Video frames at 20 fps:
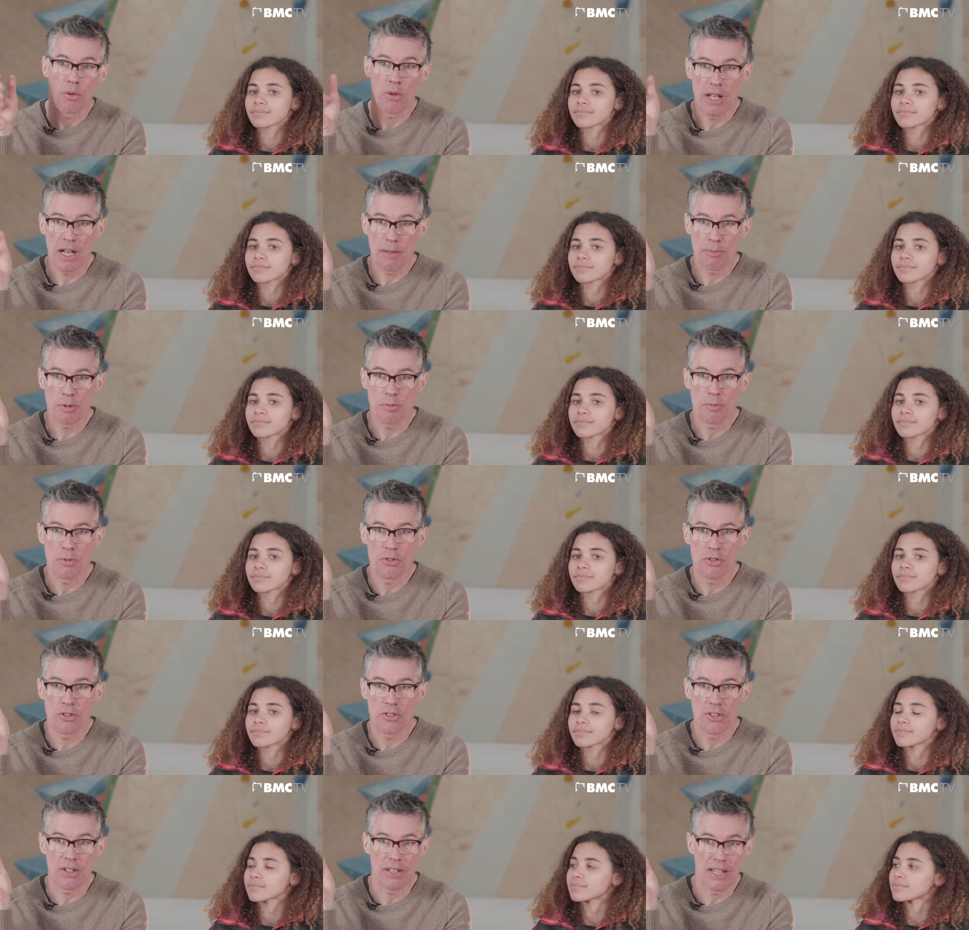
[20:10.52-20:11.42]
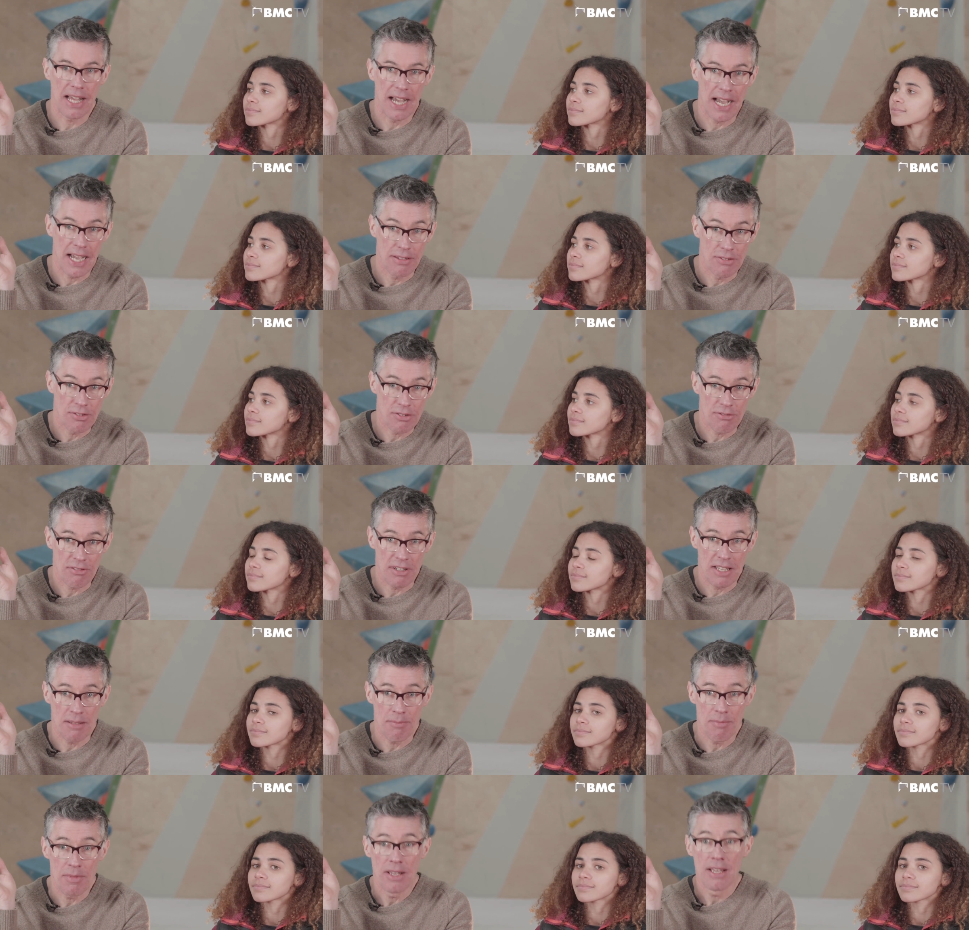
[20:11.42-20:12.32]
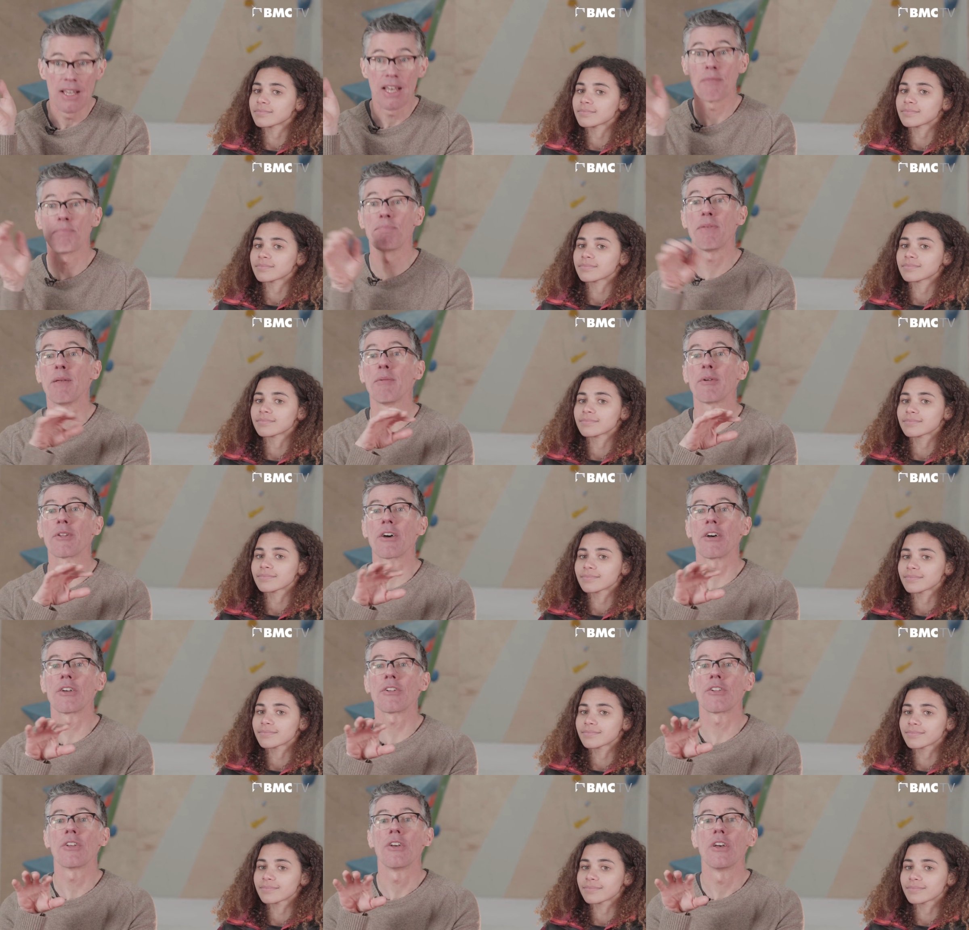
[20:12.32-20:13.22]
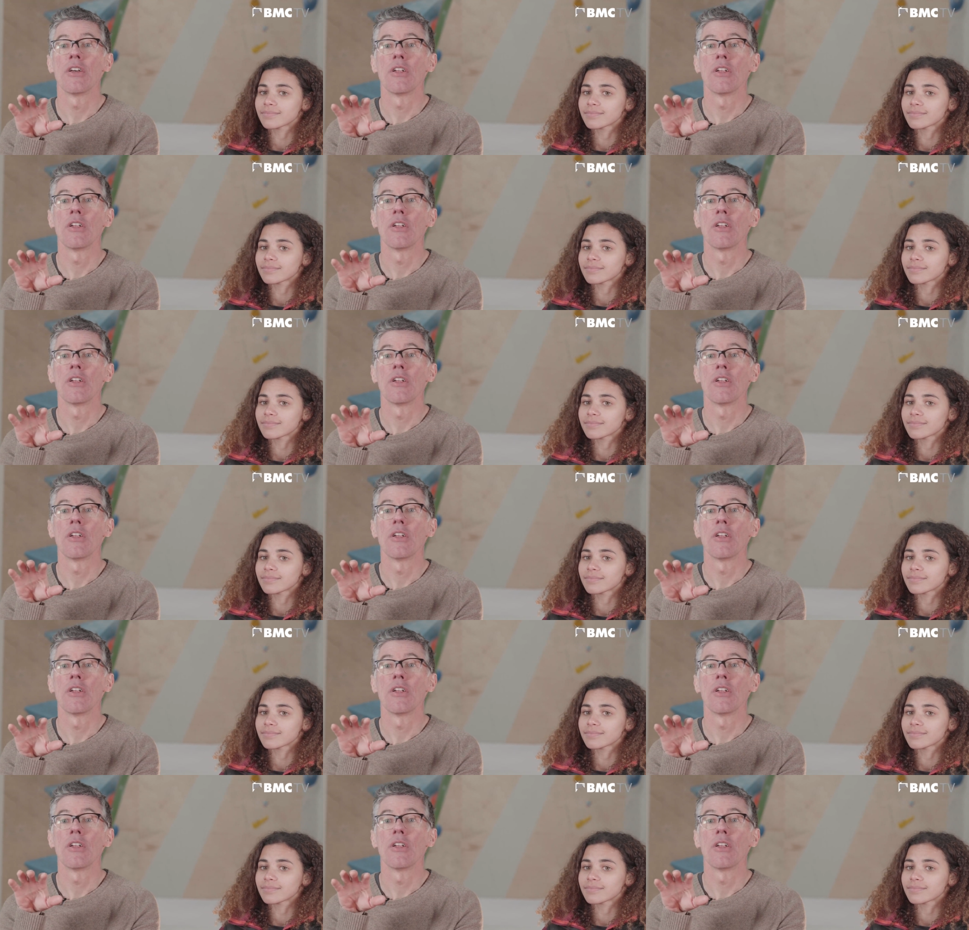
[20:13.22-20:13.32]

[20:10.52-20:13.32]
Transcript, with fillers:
Speaker 1: will help us produce the live stream and beam it out